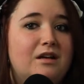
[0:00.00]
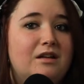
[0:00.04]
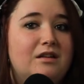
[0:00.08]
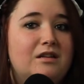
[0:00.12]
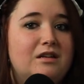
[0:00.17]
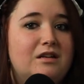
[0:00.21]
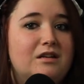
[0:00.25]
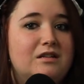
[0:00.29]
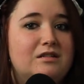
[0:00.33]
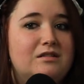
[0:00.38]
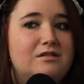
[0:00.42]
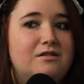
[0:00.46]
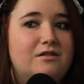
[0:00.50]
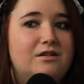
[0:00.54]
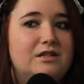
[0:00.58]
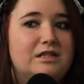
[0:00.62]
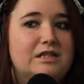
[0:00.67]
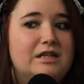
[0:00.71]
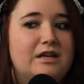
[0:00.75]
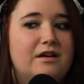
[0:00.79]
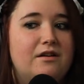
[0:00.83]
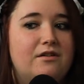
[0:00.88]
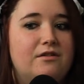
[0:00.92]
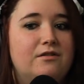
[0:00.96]
I think it's
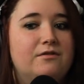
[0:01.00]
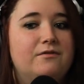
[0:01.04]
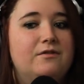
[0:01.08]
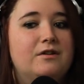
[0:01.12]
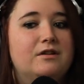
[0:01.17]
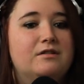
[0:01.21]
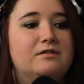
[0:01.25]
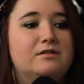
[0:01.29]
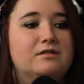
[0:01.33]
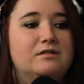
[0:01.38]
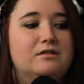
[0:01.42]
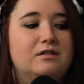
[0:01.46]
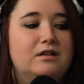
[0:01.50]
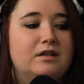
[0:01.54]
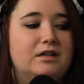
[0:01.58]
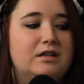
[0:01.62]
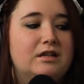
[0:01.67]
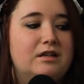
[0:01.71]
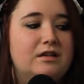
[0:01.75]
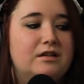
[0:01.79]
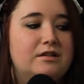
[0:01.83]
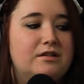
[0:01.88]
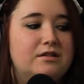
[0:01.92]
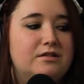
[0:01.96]
crazy how it affects like
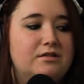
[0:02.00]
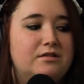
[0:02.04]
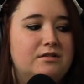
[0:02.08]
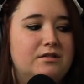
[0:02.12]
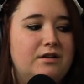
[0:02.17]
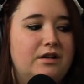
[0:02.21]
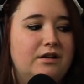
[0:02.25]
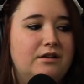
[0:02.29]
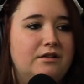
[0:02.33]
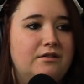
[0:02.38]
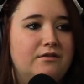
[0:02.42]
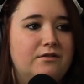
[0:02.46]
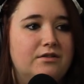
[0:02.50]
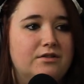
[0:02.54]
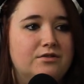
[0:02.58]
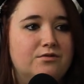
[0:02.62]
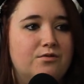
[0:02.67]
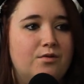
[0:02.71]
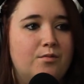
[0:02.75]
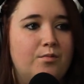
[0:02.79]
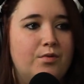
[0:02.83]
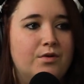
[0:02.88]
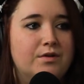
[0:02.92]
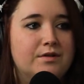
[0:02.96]
each
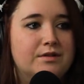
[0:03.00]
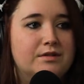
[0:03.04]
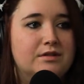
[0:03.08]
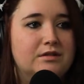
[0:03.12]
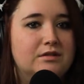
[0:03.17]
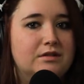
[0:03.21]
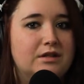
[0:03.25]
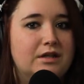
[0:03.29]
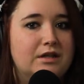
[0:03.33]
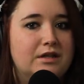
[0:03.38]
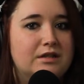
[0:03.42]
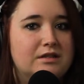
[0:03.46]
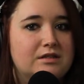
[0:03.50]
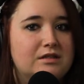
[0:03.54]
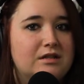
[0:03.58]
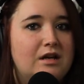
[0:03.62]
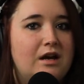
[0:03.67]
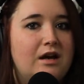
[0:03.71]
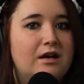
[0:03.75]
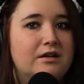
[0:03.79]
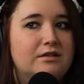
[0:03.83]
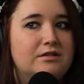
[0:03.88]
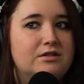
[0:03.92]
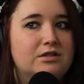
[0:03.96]
individual person. Like, it's
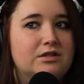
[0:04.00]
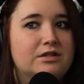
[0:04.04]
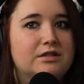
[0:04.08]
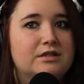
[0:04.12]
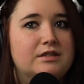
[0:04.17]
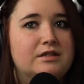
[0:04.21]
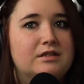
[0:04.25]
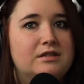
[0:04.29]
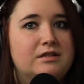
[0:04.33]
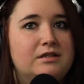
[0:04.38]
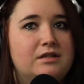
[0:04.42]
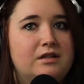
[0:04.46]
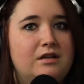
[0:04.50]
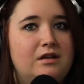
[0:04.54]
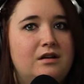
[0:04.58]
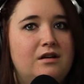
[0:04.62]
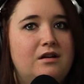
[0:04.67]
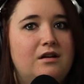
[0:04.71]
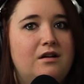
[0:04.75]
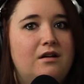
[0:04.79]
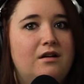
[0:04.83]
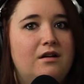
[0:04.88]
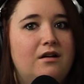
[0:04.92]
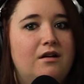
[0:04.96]
not just,
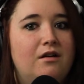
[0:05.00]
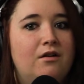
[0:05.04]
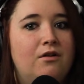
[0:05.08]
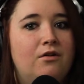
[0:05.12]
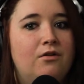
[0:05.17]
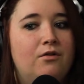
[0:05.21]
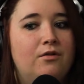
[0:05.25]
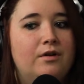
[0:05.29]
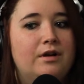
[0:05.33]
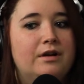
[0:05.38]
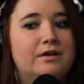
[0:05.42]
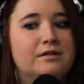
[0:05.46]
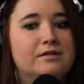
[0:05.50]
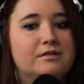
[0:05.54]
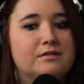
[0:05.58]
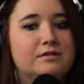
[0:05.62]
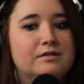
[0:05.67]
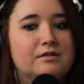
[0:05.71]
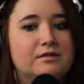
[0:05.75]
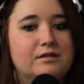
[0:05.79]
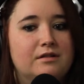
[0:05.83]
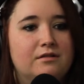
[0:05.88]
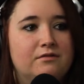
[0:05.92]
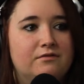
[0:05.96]
oh,
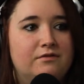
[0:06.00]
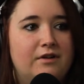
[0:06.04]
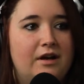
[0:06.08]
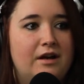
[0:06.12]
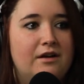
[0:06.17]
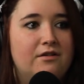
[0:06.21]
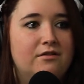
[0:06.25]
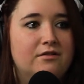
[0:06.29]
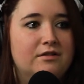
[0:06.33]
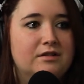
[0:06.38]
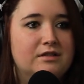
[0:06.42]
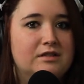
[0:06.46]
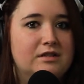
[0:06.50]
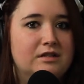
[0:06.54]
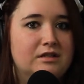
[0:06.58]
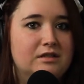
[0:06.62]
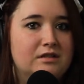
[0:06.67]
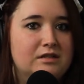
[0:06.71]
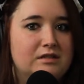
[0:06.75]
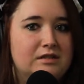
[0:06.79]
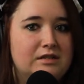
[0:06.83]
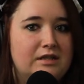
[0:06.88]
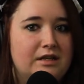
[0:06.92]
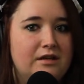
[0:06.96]
here's a virus and
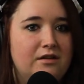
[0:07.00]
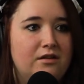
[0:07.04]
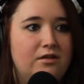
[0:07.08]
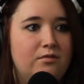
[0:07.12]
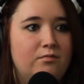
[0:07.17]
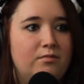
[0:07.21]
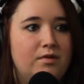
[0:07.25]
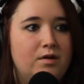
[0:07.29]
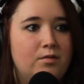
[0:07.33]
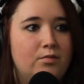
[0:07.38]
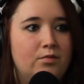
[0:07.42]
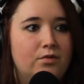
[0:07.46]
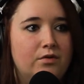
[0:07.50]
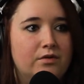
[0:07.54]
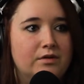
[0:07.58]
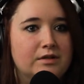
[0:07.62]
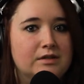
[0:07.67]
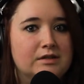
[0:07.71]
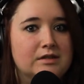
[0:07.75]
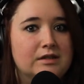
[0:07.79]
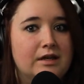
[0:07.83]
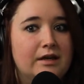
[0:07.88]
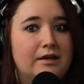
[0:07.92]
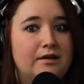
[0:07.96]
it's killing people.
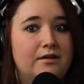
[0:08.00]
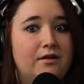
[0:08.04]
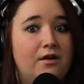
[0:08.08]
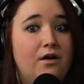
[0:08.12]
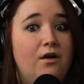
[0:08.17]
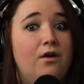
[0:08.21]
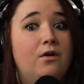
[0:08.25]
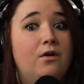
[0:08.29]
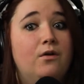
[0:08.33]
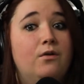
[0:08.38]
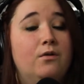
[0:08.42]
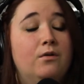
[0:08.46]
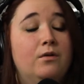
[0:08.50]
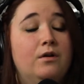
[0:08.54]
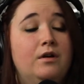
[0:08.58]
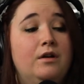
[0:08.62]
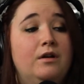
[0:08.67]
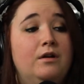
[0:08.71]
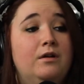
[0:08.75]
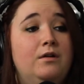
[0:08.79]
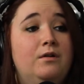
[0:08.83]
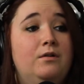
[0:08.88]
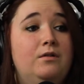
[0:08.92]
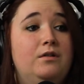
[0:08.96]
It's like, oh,
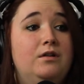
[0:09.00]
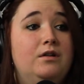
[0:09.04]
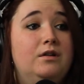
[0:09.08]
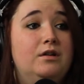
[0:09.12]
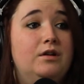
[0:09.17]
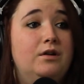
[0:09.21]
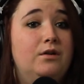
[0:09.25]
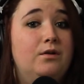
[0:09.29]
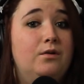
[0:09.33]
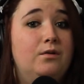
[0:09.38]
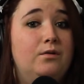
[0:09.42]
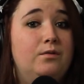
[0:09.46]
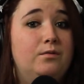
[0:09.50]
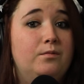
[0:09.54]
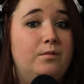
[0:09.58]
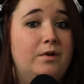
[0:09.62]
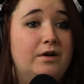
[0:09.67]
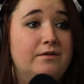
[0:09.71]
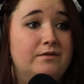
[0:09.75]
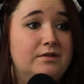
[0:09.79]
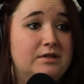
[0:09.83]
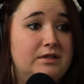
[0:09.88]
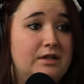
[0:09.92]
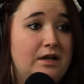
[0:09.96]
you know, we have
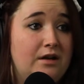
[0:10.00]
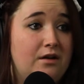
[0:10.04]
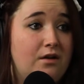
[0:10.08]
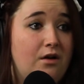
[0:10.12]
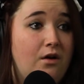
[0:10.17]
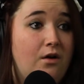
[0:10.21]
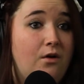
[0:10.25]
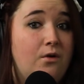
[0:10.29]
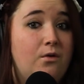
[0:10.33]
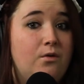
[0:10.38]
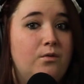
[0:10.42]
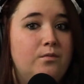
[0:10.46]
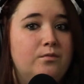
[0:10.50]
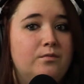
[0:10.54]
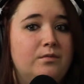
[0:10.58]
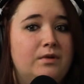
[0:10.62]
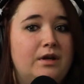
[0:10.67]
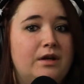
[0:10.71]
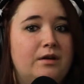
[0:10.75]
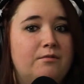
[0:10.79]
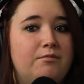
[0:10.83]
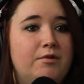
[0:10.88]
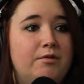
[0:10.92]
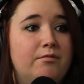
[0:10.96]
to stay home.
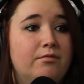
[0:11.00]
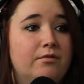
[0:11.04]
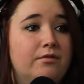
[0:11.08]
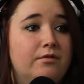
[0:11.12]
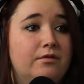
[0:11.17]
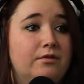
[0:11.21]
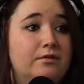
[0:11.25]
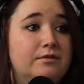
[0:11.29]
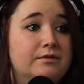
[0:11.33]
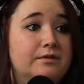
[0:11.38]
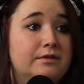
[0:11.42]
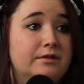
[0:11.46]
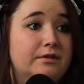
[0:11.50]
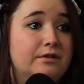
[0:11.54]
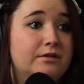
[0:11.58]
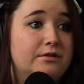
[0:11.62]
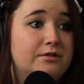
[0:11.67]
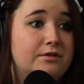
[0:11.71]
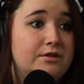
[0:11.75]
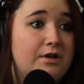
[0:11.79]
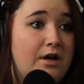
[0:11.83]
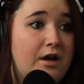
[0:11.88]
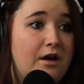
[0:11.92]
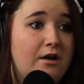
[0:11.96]
Like, people are losing their
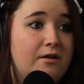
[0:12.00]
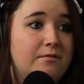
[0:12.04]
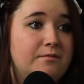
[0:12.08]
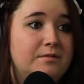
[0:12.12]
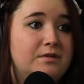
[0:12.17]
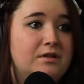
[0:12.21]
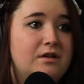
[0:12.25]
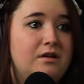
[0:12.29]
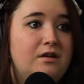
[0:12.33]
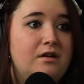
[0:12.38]
jobs.